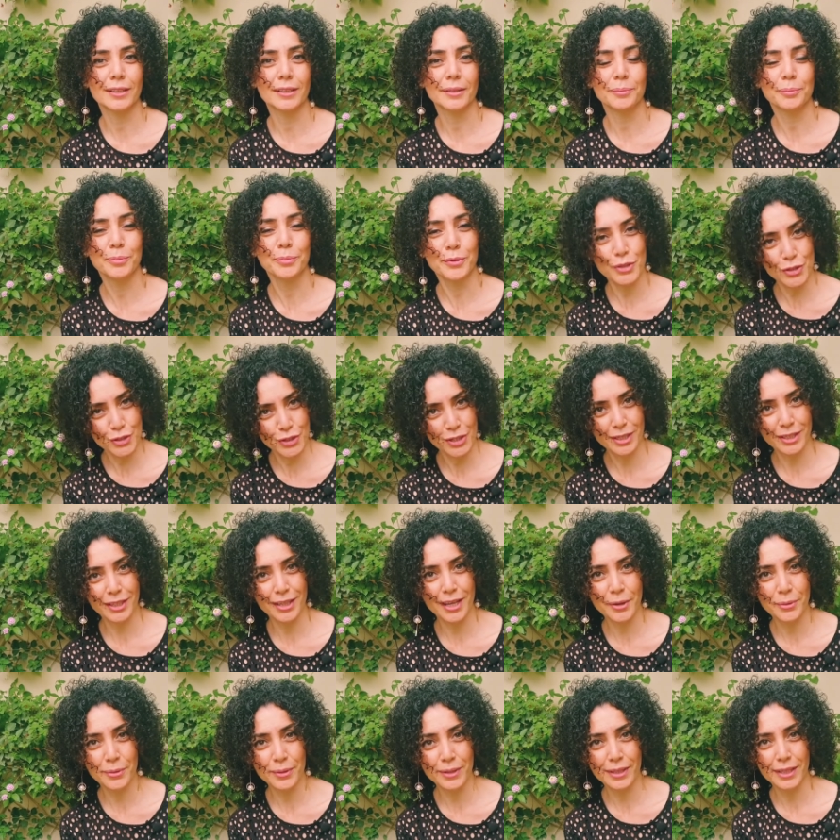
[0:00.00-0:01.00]

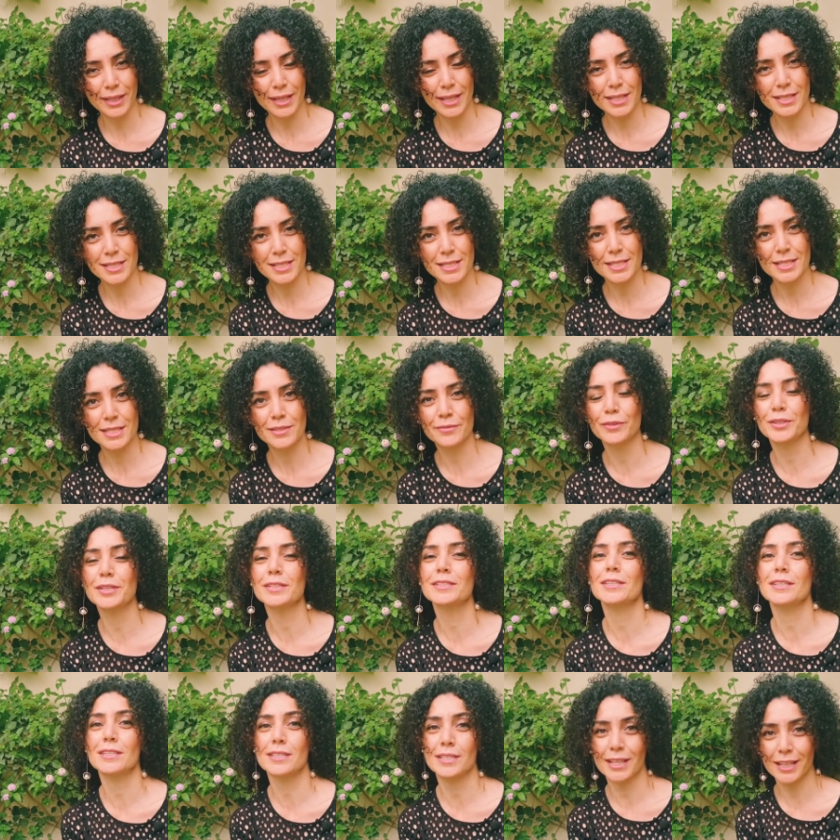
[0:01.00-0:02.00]
pushing our kids
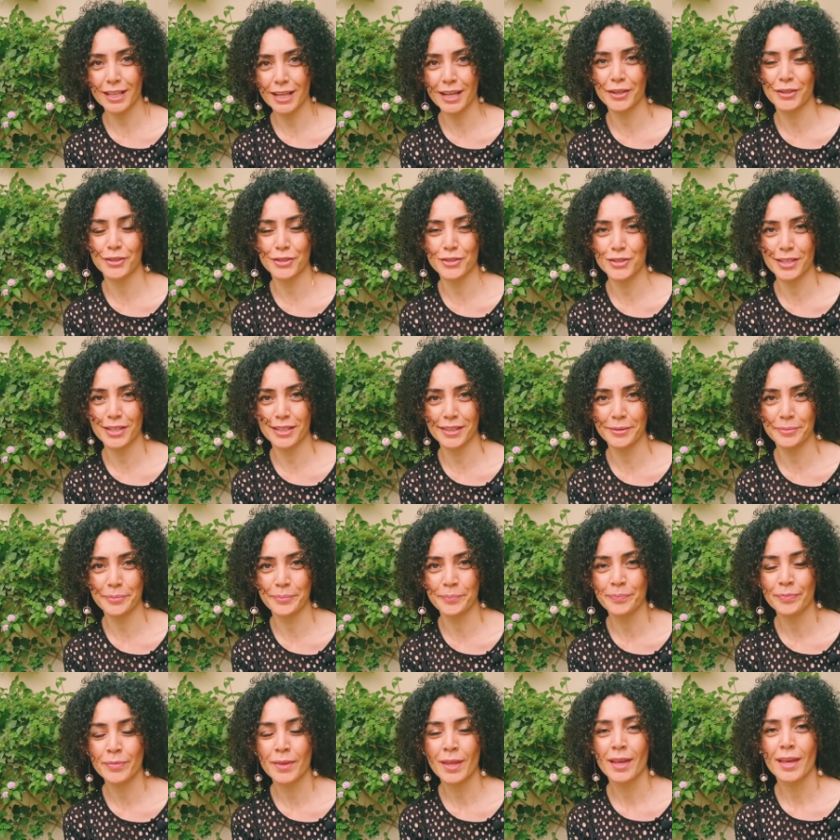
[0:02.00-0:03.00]
versus encouraging
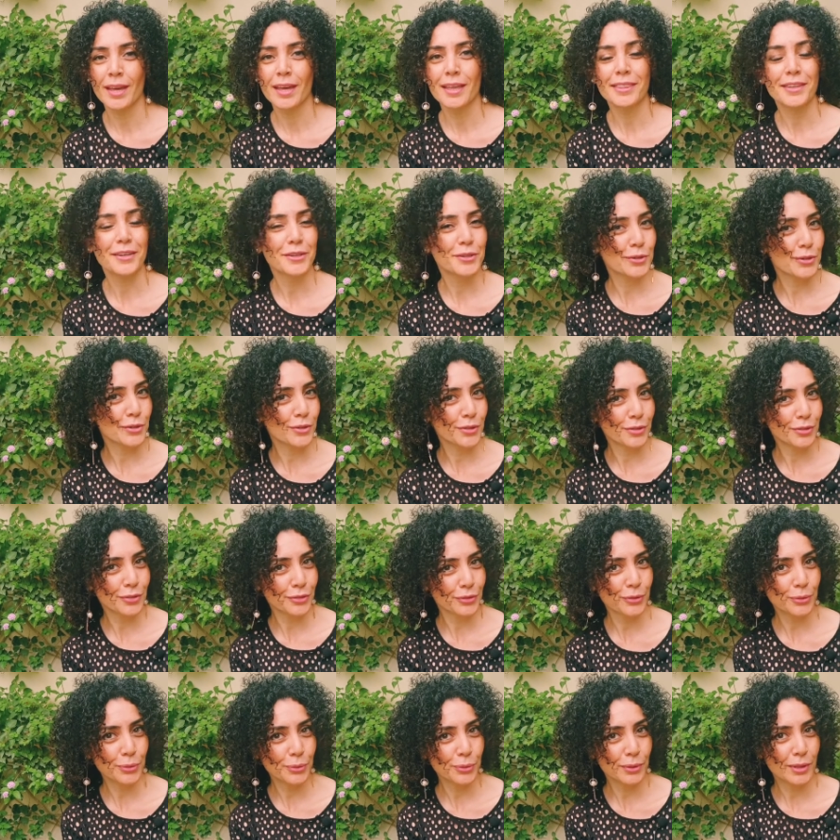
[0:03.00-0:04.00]
them. There are
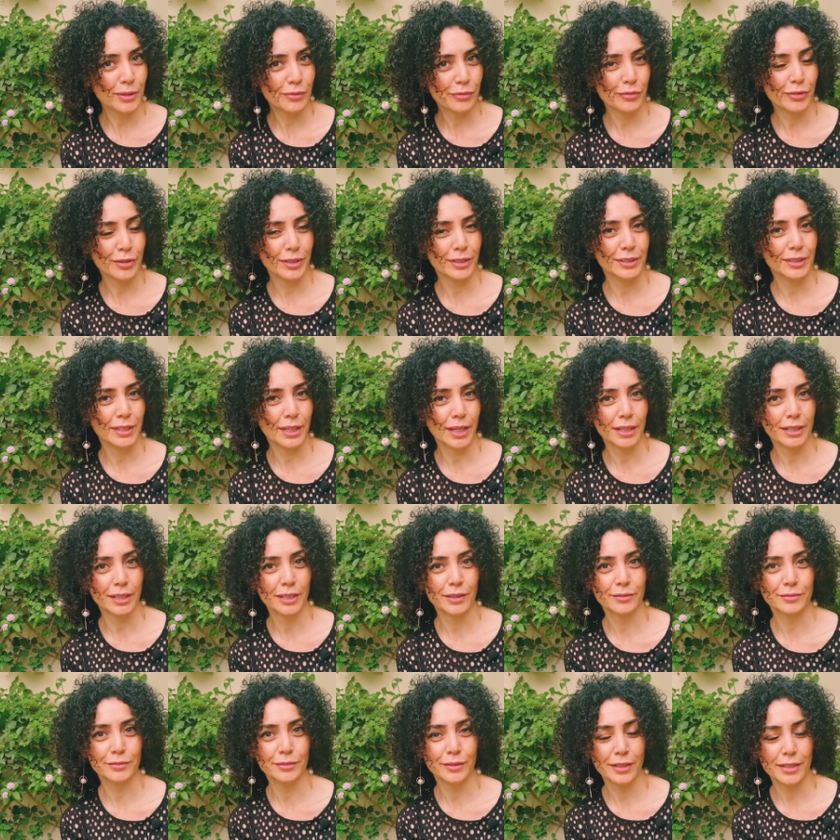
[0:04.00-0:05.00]
two different kind
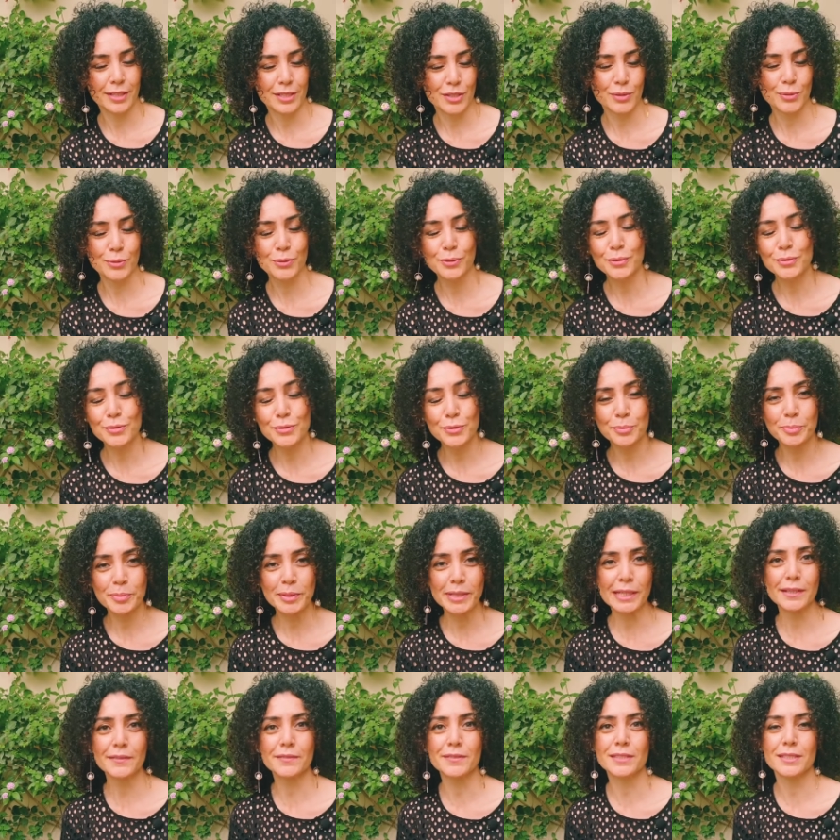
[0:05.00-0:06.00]
of schools or
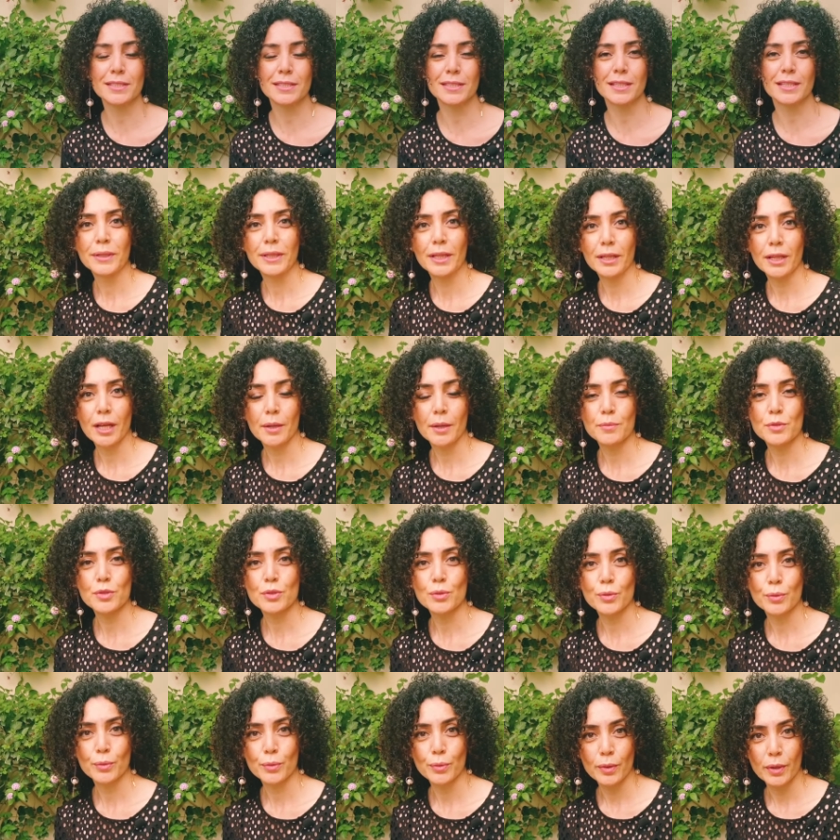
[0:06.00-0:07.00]
beliefs when it
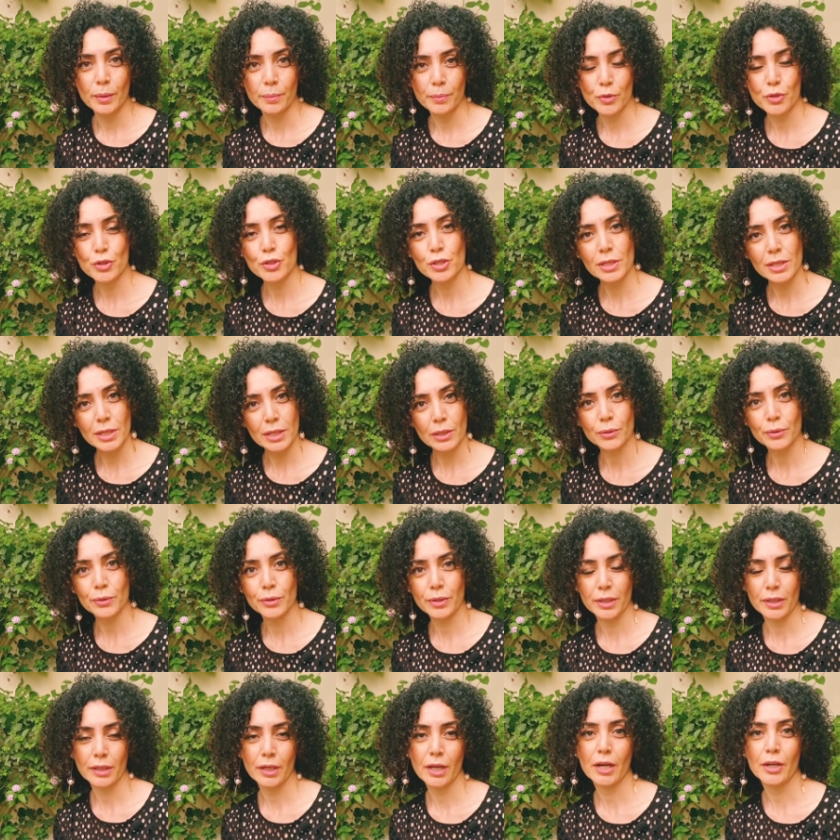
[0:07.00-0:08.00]
comes to pushing
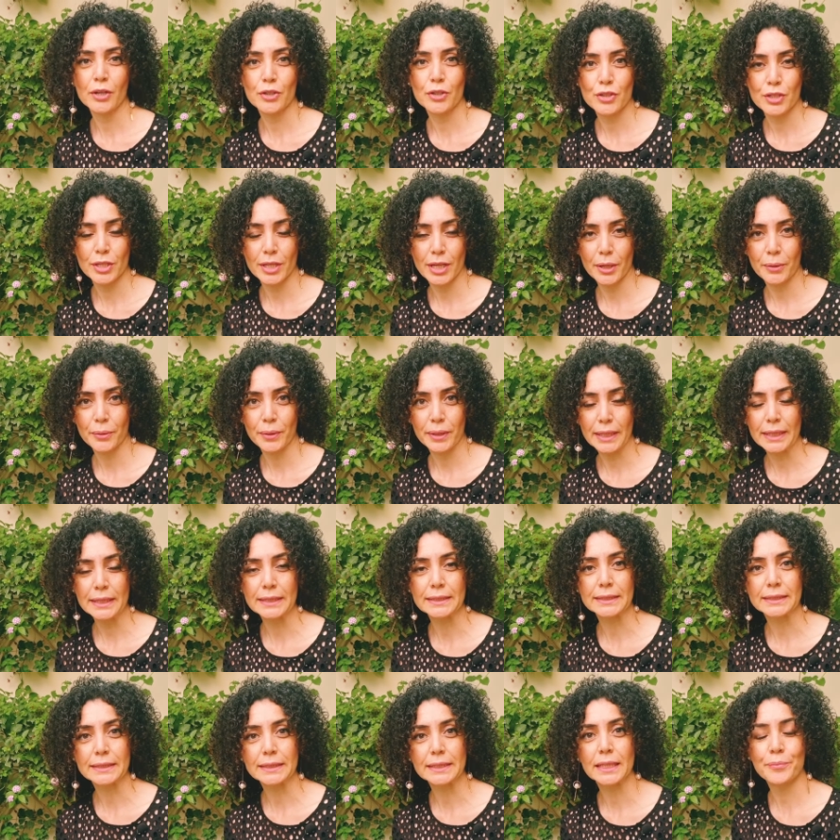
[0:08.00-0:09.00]
or encouraging our
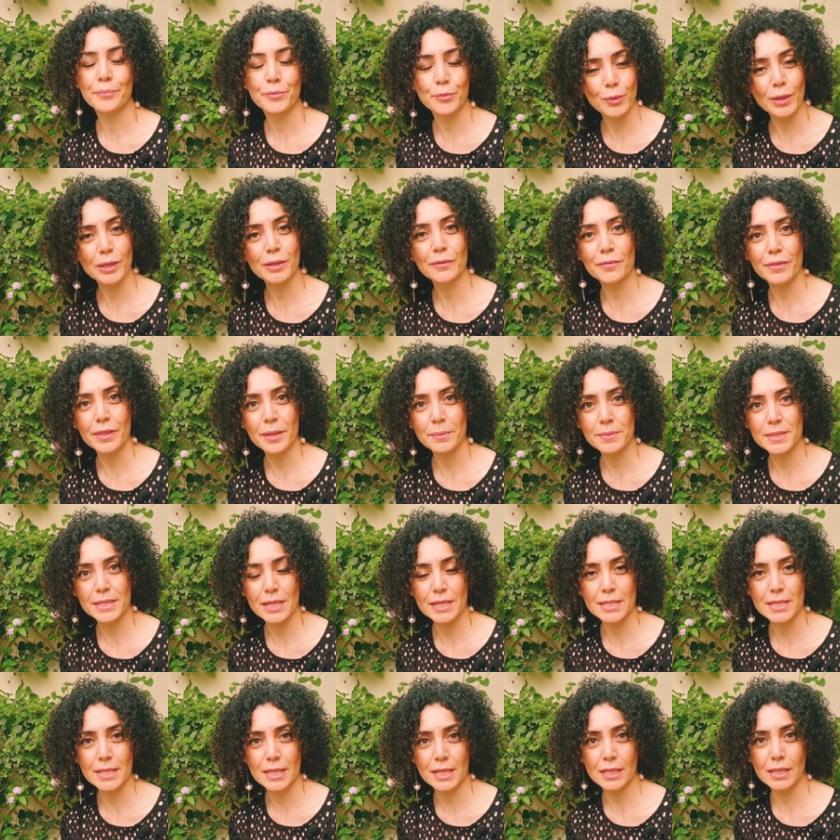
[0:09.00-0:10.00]
kids. One of them
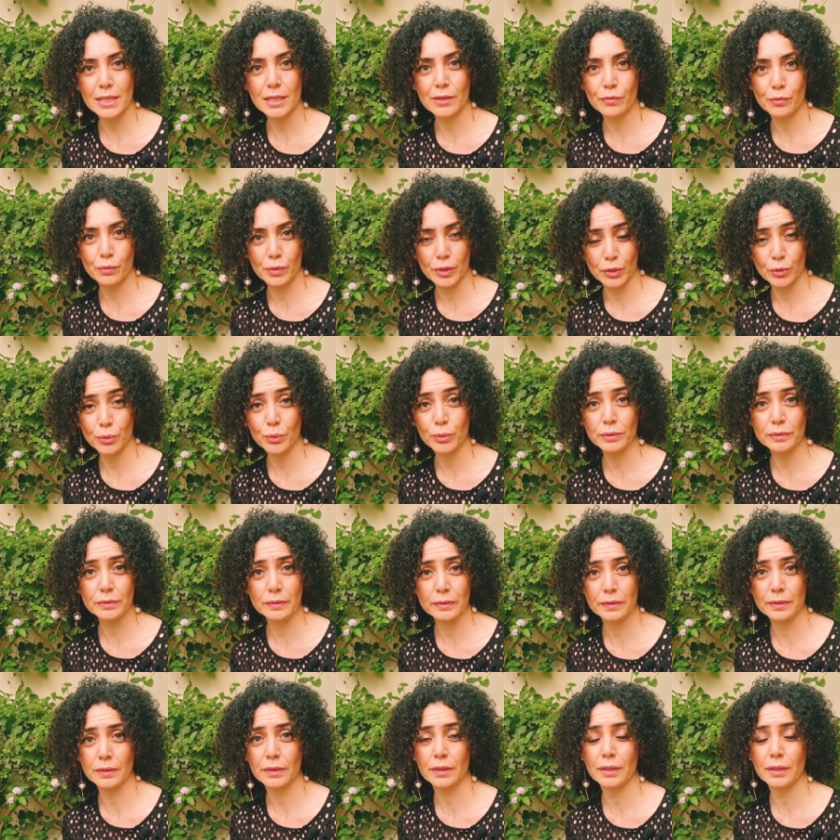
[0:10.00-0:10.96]
says that if we don't